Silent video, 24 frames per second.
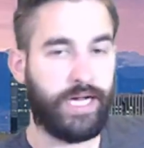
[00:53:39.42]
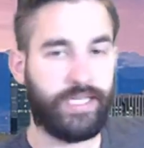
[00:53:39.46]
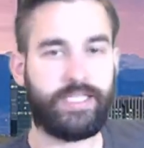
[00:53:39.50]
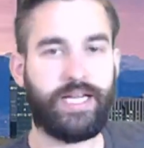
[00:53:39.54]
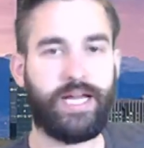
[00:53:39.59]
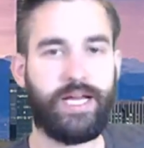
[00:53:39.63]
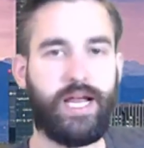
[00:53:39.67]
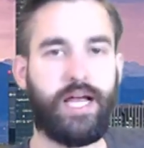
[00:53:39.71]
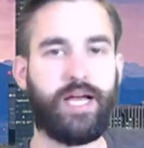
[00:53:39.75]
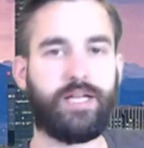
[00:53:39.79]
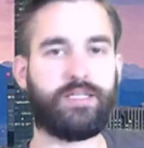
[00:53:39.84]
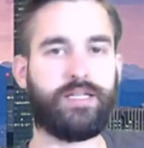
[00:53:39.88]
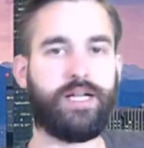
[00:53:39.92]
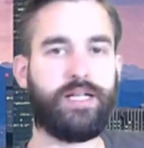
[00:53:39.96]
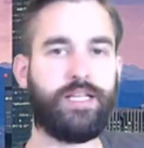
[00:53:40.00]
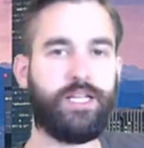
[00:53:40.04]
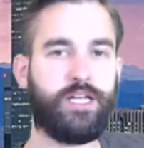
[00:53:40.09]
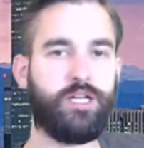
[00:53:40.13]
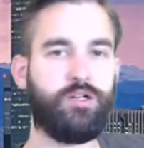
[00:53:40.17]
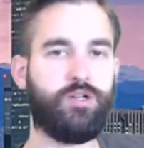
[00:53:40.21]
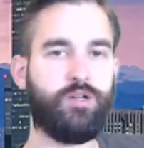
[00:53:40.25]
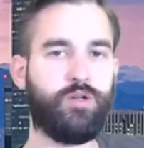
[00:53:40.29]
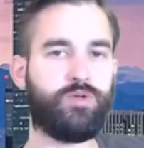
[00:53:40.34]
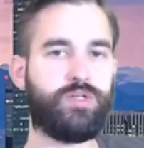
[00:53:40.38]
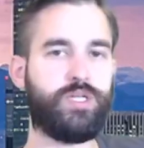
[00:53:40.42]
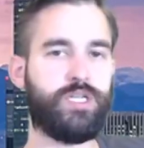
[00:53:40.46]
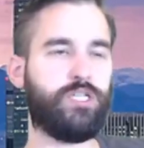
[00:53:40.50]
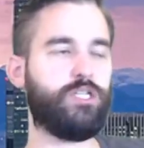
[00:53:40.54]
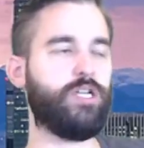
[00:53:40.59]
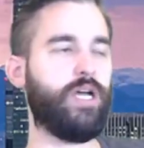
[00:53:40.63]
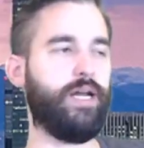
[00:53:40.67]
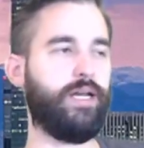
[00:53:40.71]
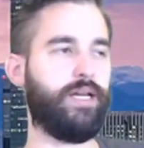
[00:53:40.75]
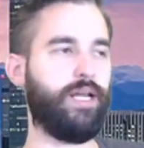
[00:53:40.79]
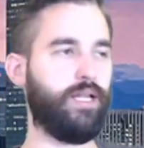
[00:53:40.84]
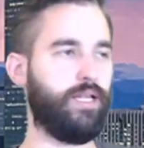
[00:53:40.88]
I say yes. I think you do see
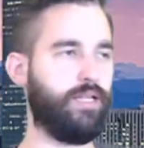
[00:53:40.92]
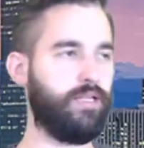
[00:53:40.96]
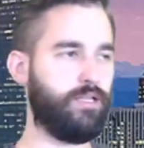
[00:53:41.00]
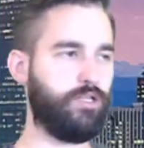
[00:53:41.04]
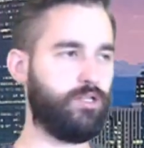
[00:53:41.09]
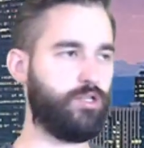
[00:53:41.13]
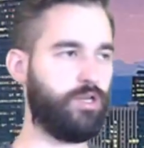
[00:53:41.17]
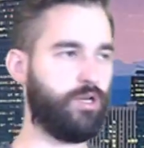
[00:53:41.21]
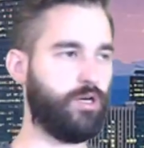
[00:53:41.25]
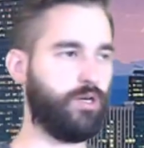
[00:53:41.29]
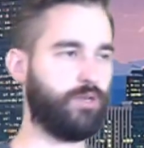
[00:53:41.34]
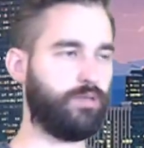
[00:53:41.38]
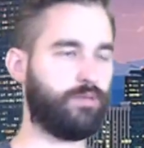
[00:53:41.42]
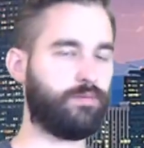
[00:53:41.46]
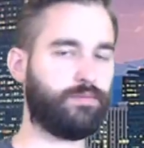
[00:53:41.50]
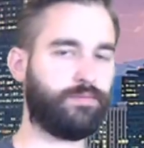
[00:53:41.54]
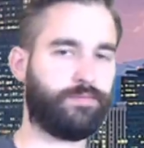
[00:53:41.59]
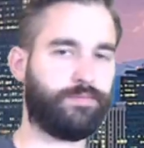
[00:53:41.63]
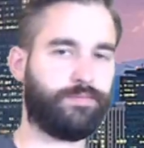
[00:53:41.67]
Chad Kelly this year.